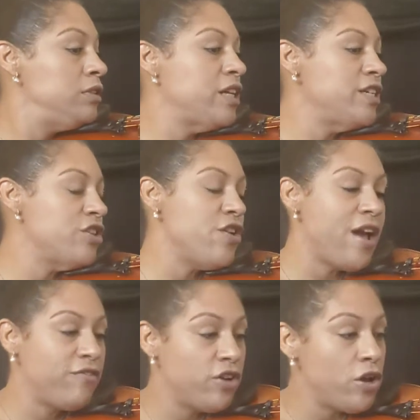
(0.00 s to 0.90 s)
Okay, so you
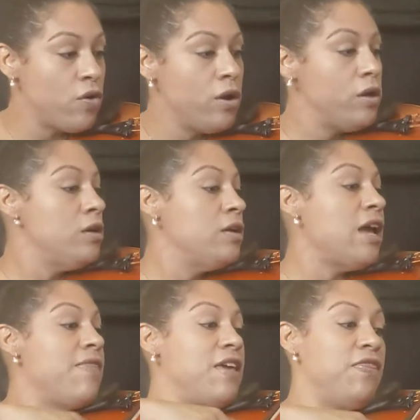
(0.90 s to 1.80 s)
have to go
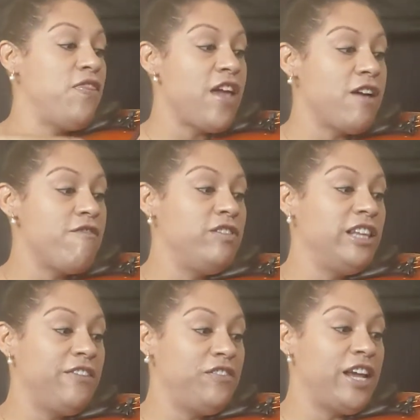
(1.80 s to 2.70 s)
and then think of
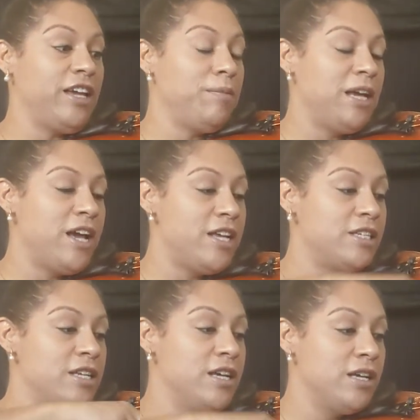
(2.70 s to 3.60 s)
lifting,
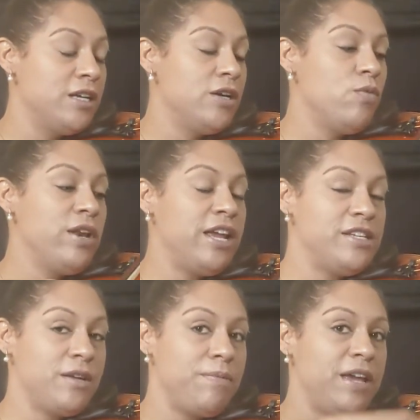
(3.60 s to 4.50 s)
because we need
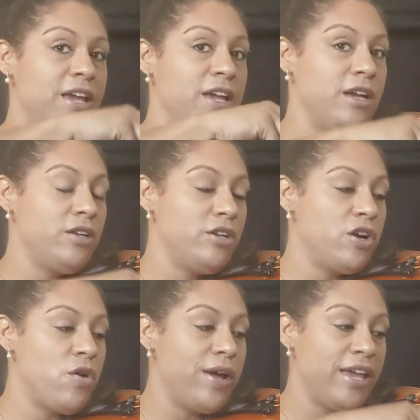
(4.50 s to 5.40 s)
to be
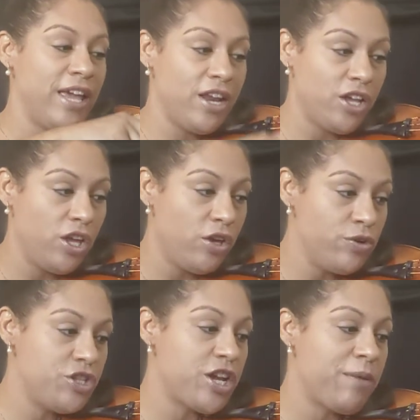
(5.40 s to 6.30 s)
going in a
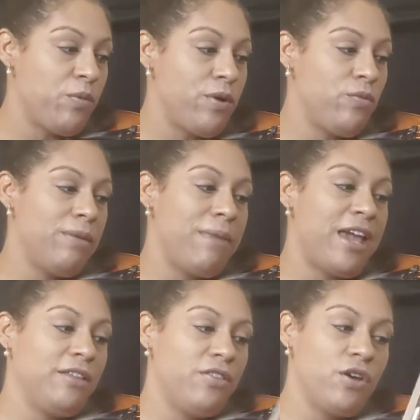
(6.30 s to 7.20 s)
U shape when we
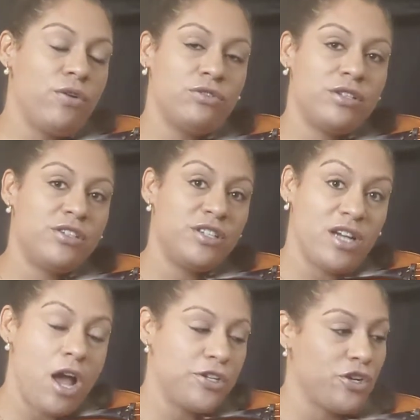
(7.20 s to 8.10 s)
make those
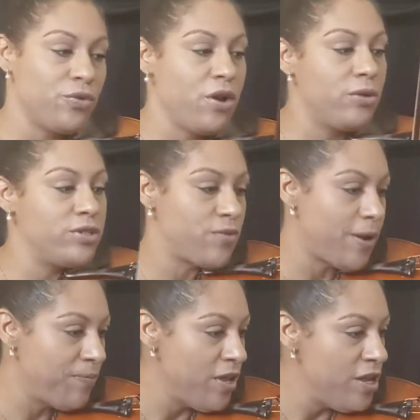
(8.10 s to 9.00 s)
staccato notes,
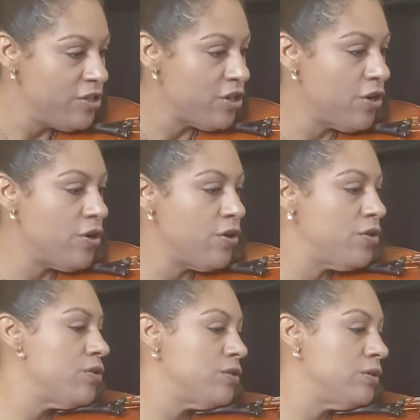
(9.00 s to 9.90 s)
right?
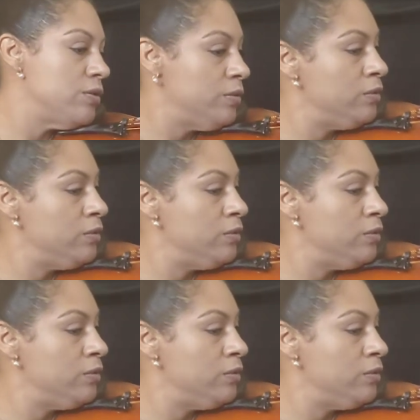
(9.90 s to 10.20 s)
So,